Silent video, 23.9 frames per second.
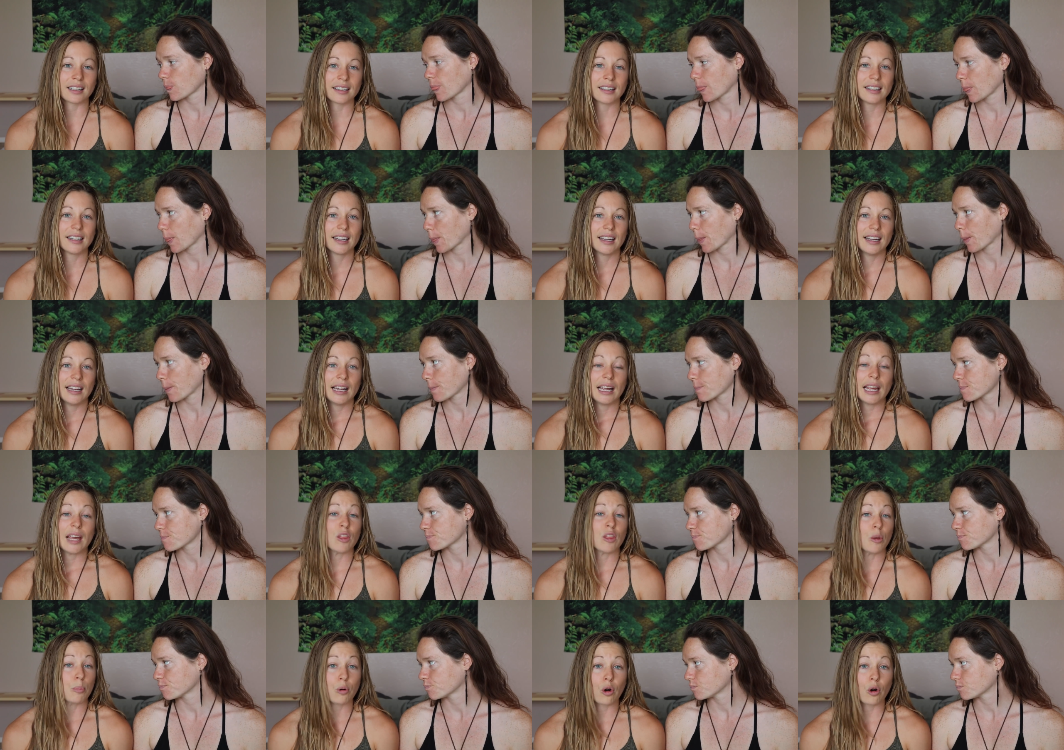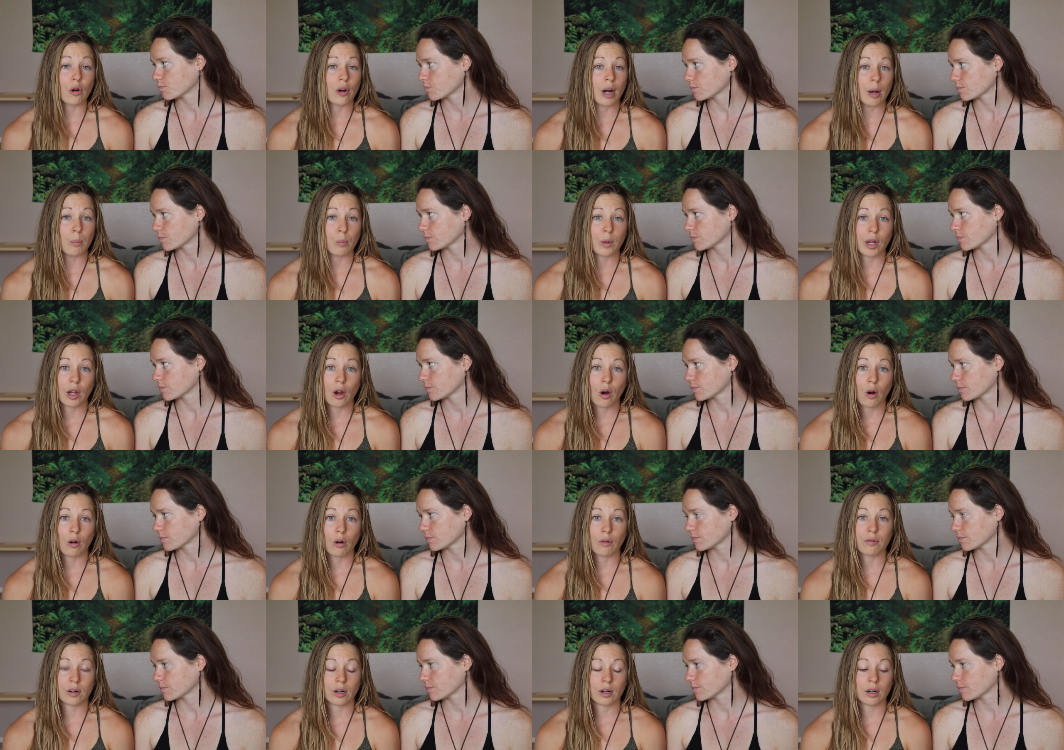Speaker 1: And in the program, we go
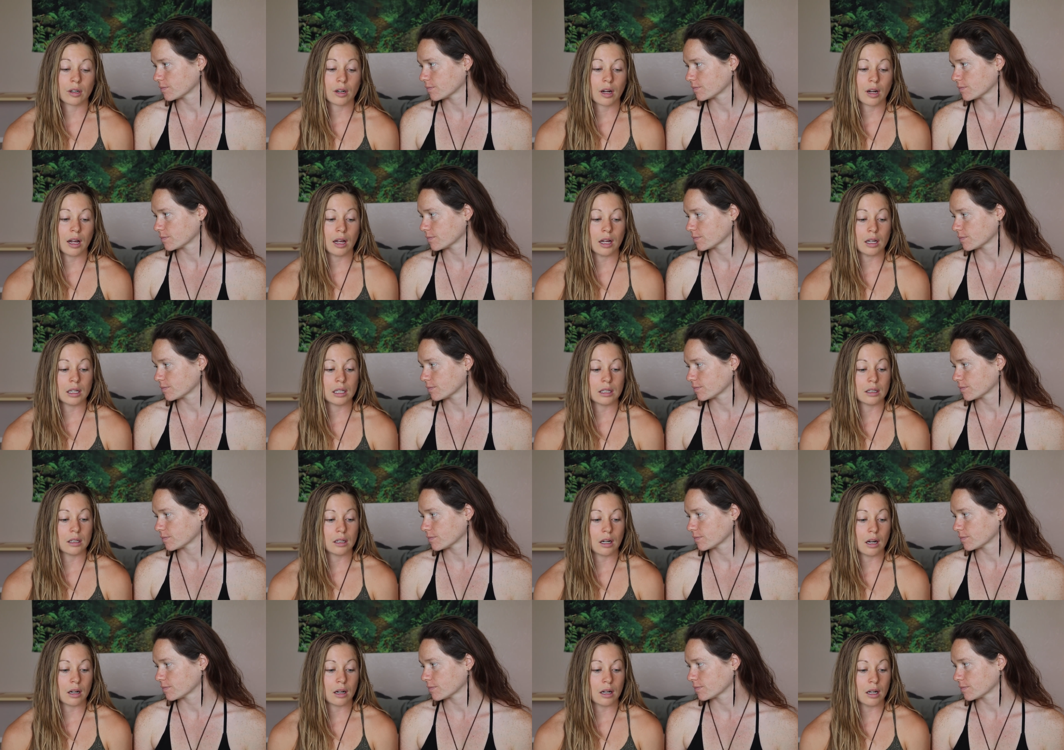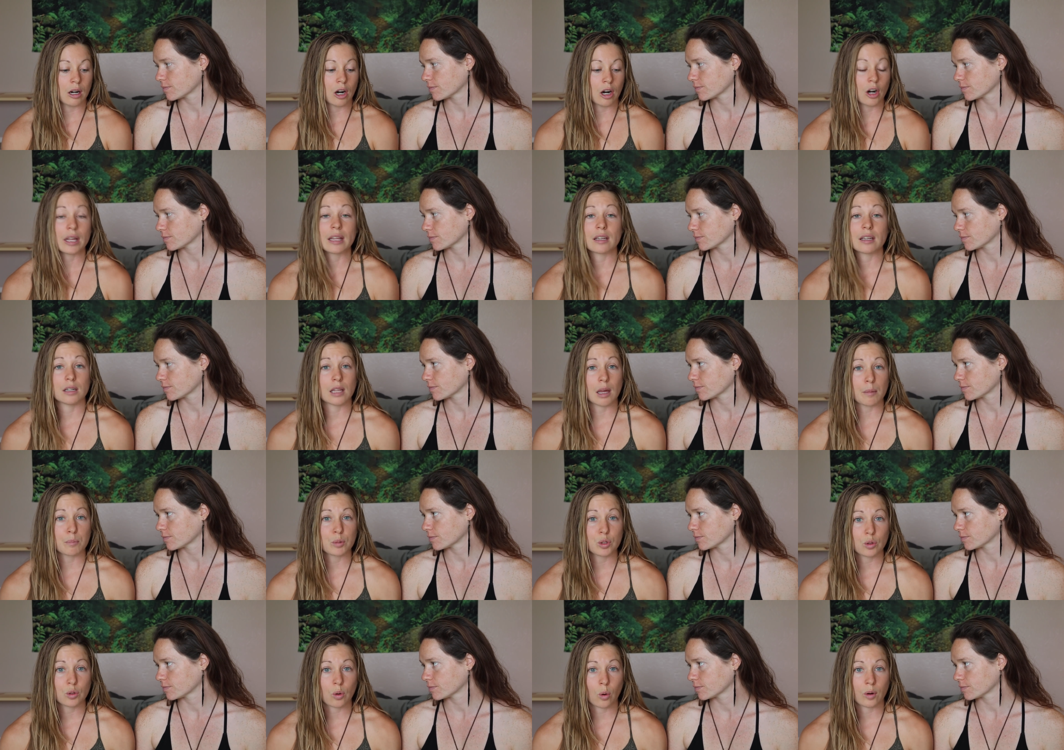over uh, uh, our
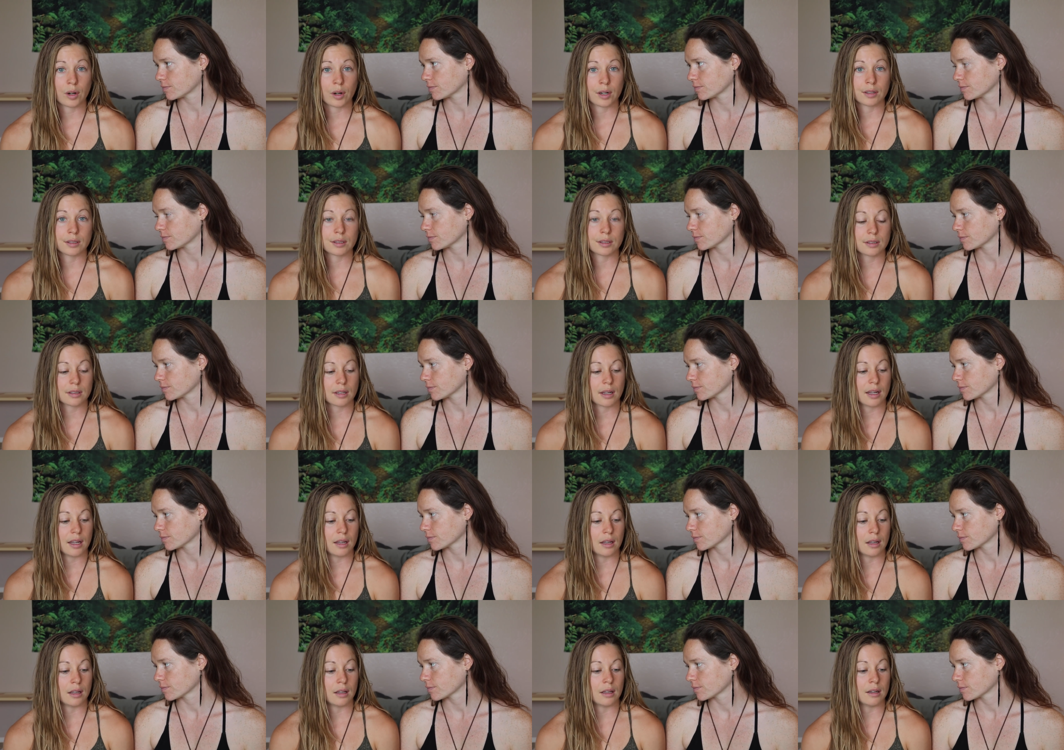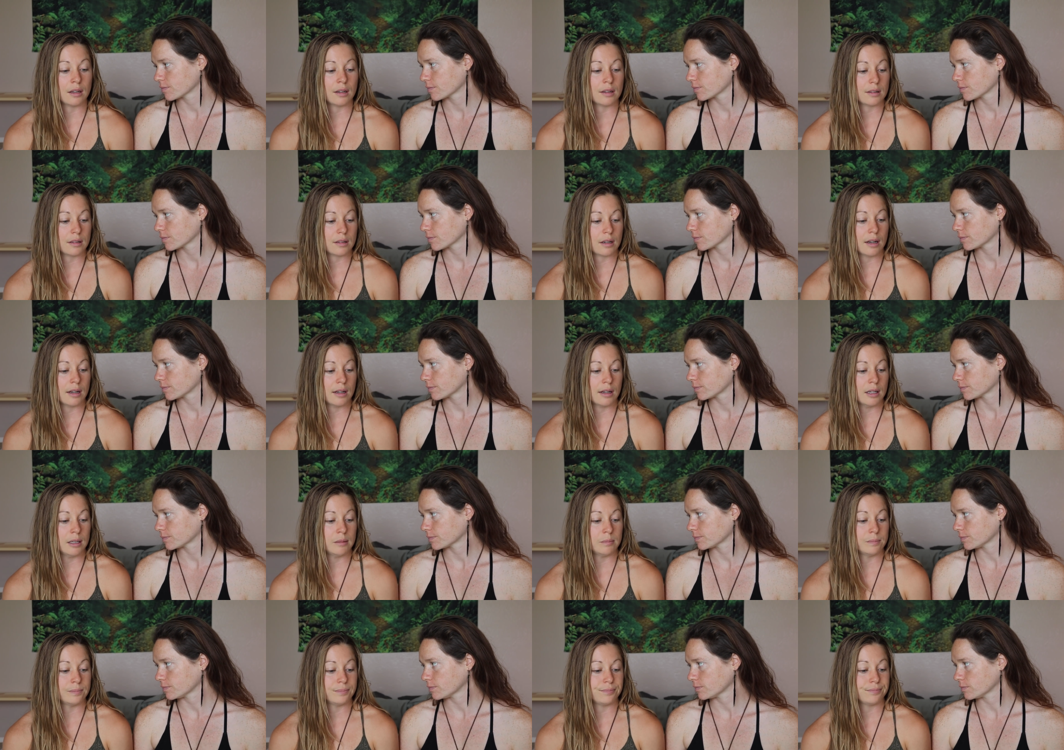in-depth stories and
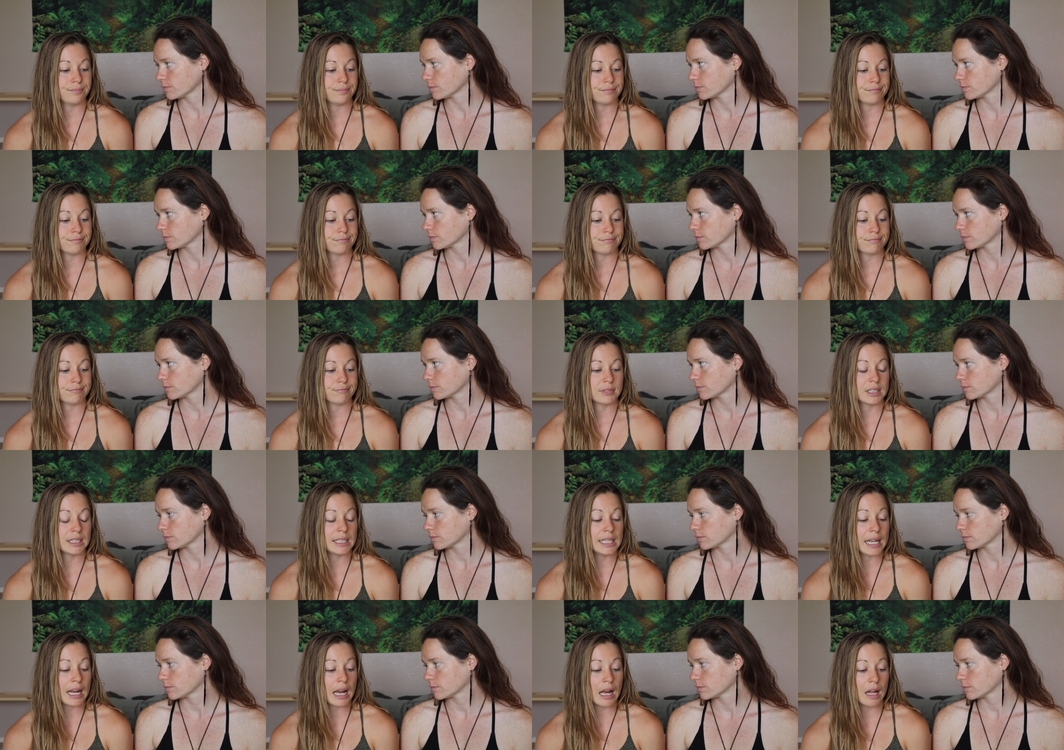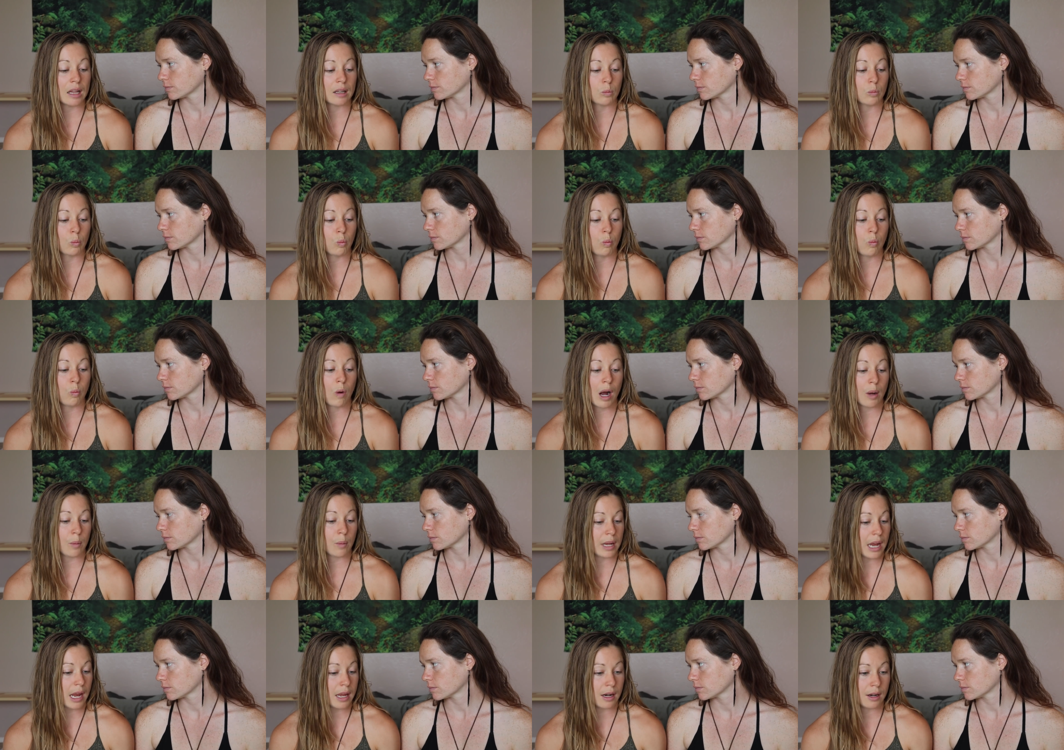um, yeah,
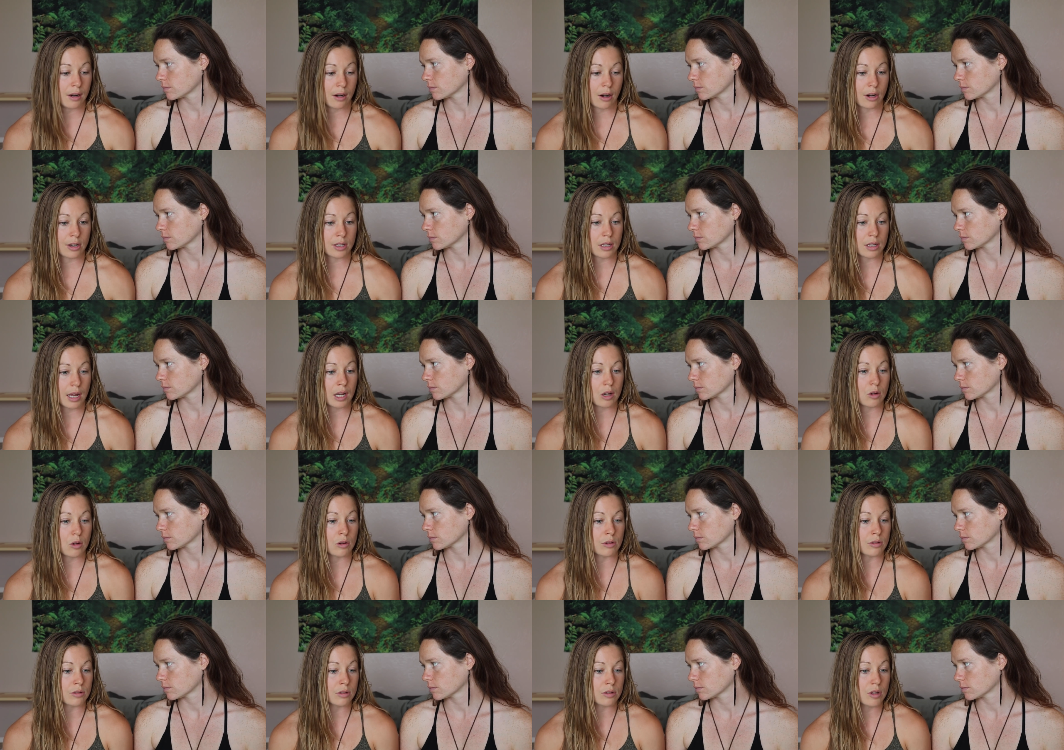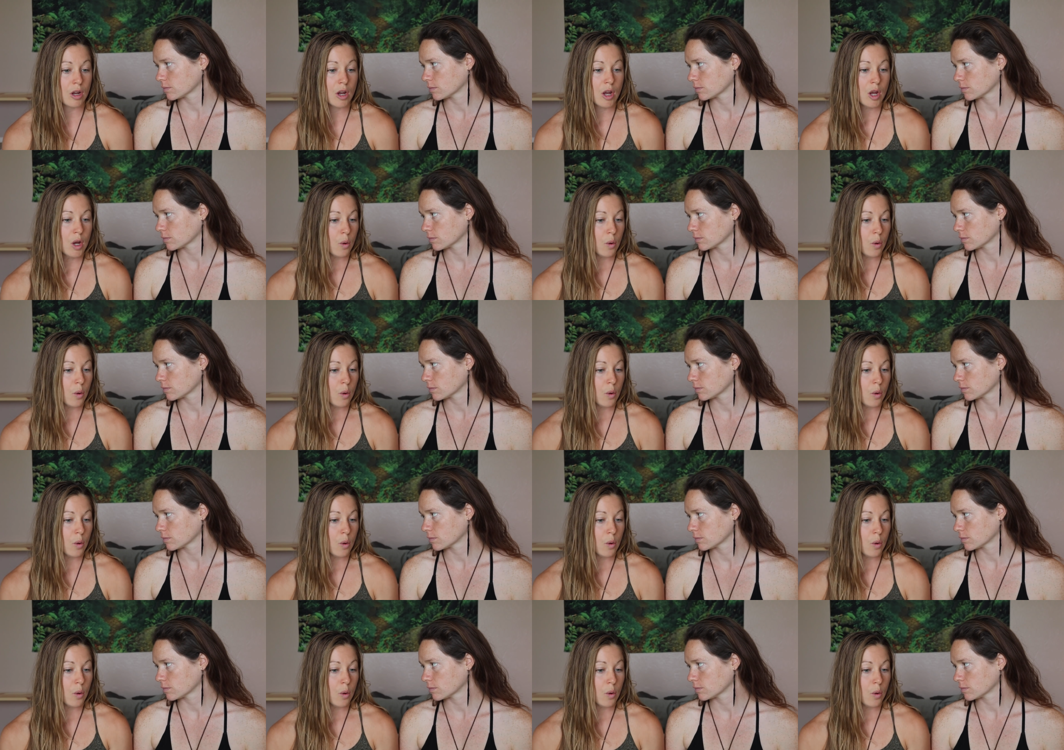why we hated our cycles.